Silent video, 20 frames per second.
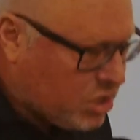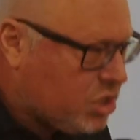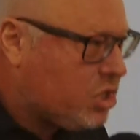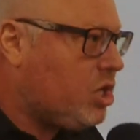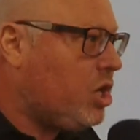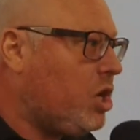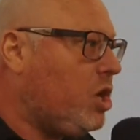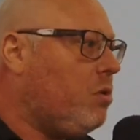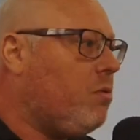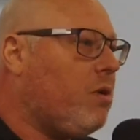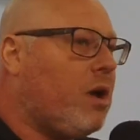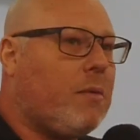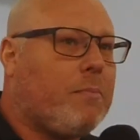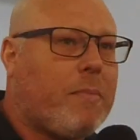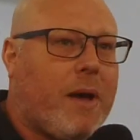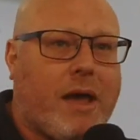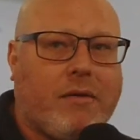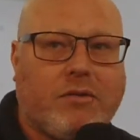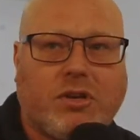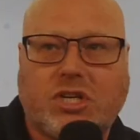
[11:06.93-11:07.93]
knew
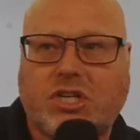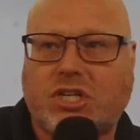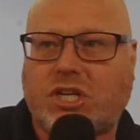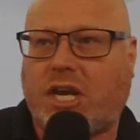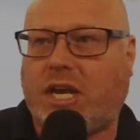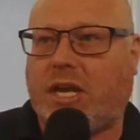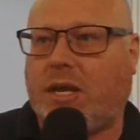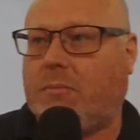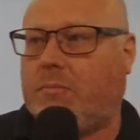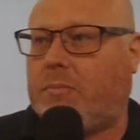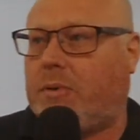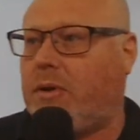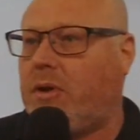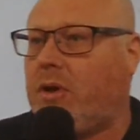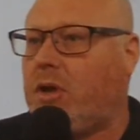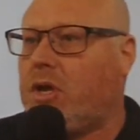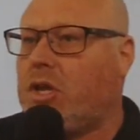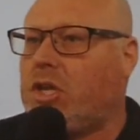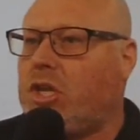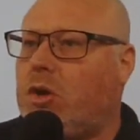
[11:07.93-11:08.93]
about sheep,
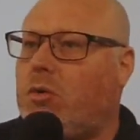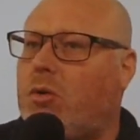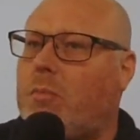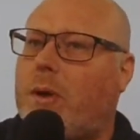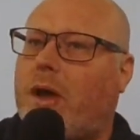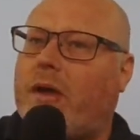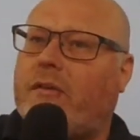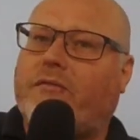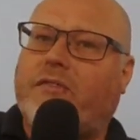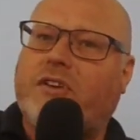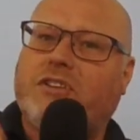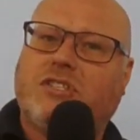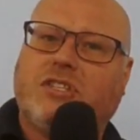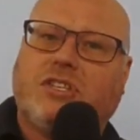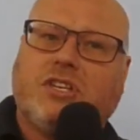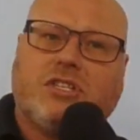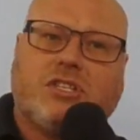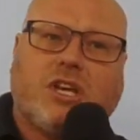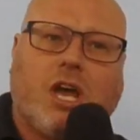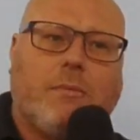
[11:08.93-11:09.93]
knew about
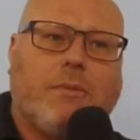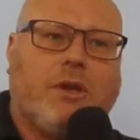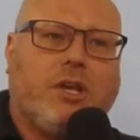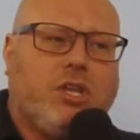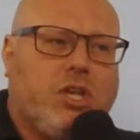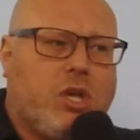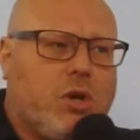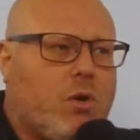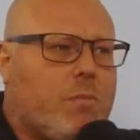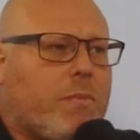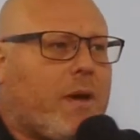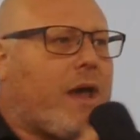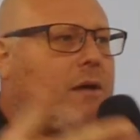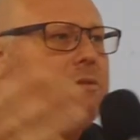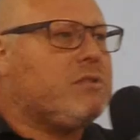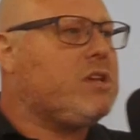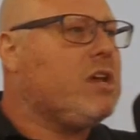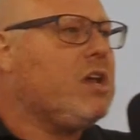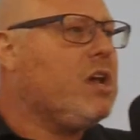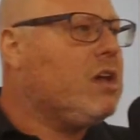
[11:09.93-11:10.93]
visitors coming, knew
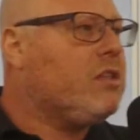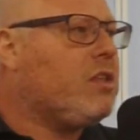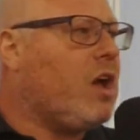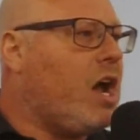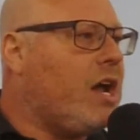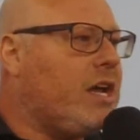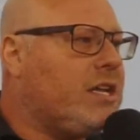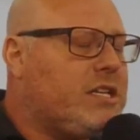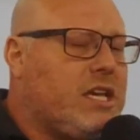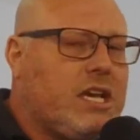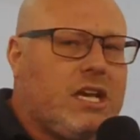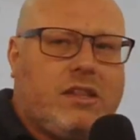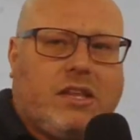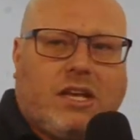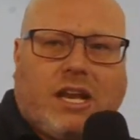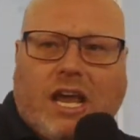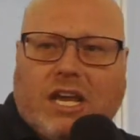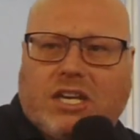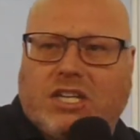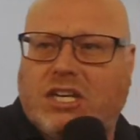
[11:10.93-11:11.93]
about the idea that
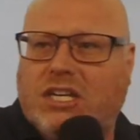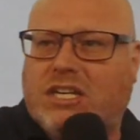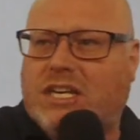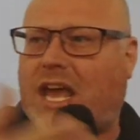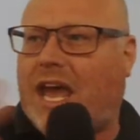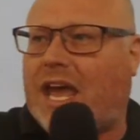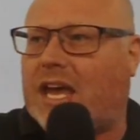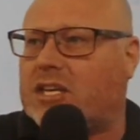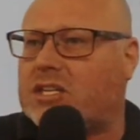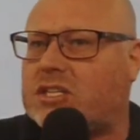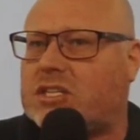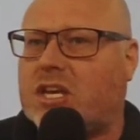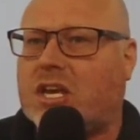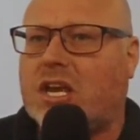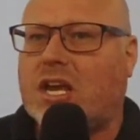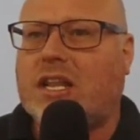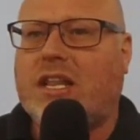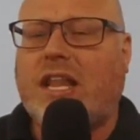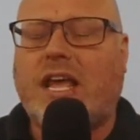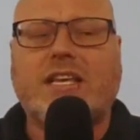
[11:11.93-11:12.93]
actually, yes,
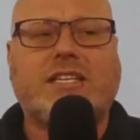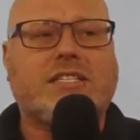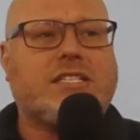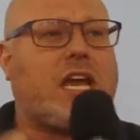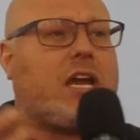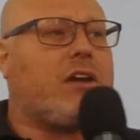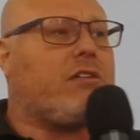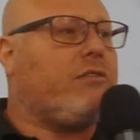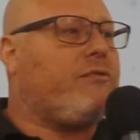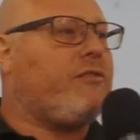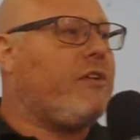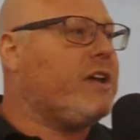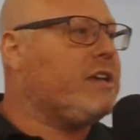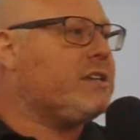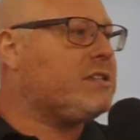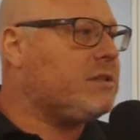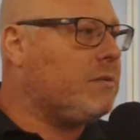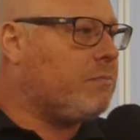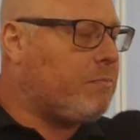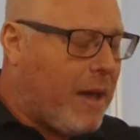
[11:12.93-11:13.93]
let's
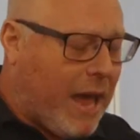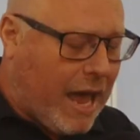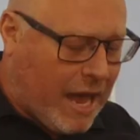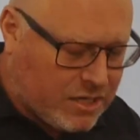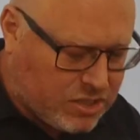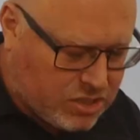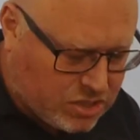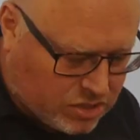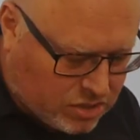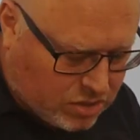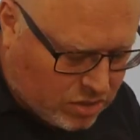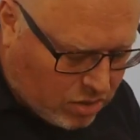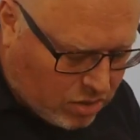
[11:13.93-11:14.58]
sacrifice the best